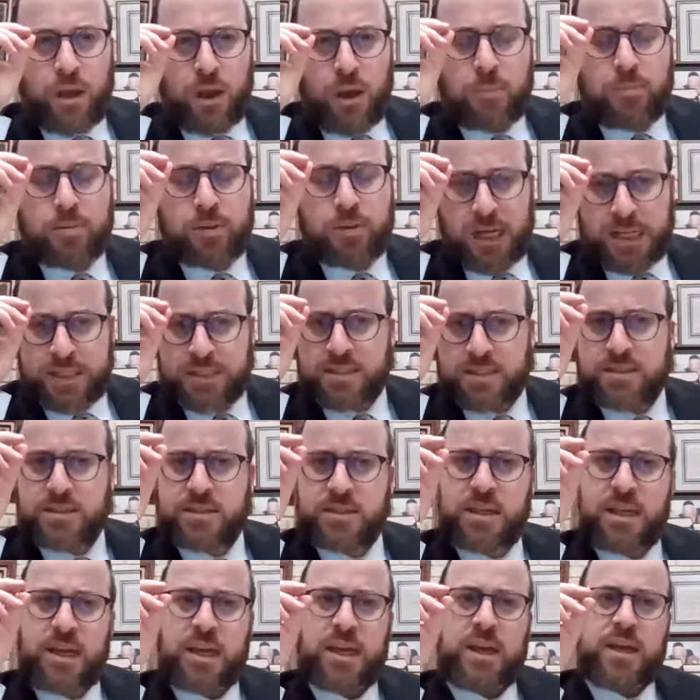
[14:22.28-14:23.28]
a
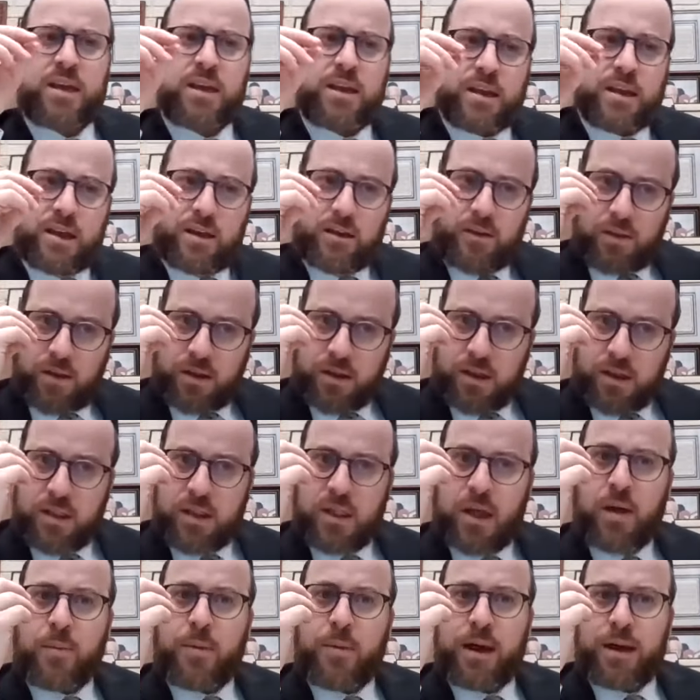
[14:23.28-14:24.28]
plus,
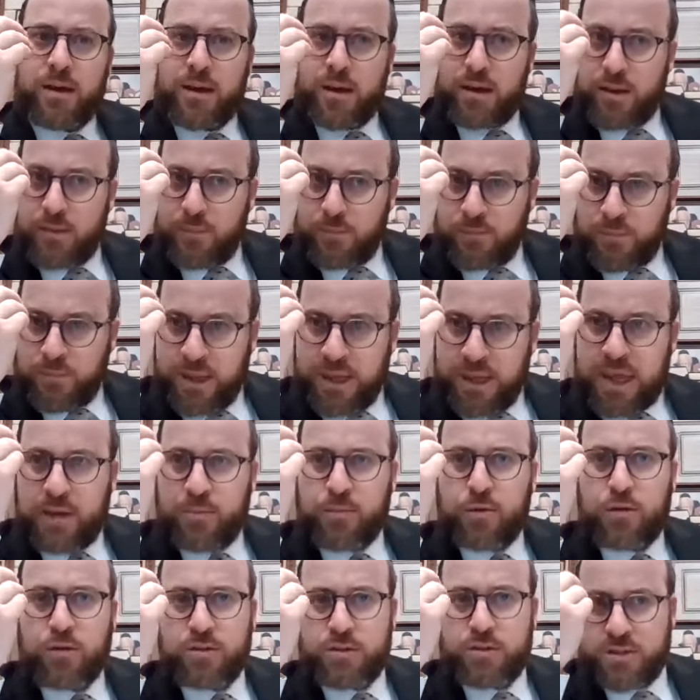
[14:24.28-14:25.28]
about being
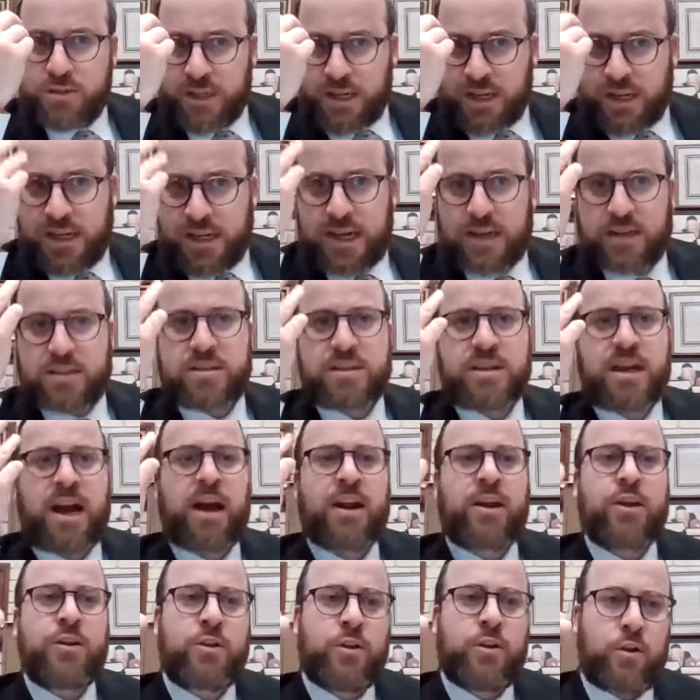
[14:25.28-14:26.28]
able to connect to
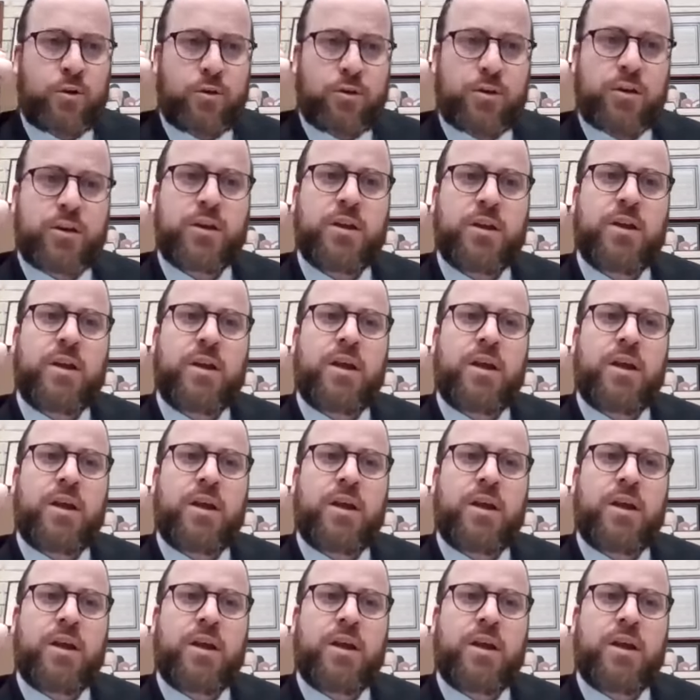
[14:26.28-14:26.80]
God on your own,